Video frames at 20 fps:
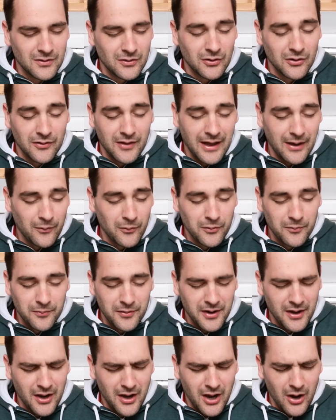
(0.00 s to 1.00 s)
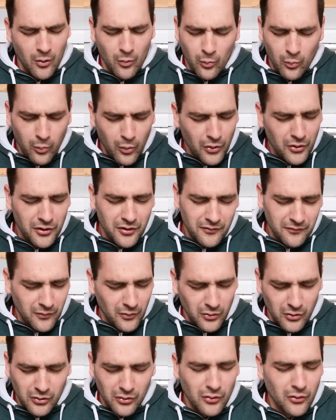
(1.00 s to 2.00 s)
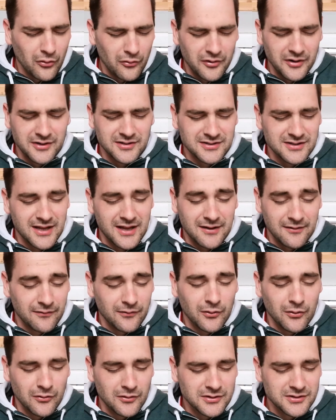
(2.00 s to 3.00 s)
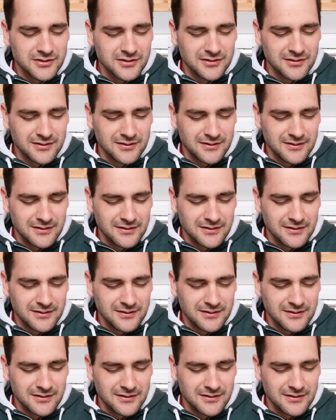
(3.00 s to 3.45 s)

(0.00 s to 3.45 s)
Lord, that would be a, a wonderful, glorious thing for us.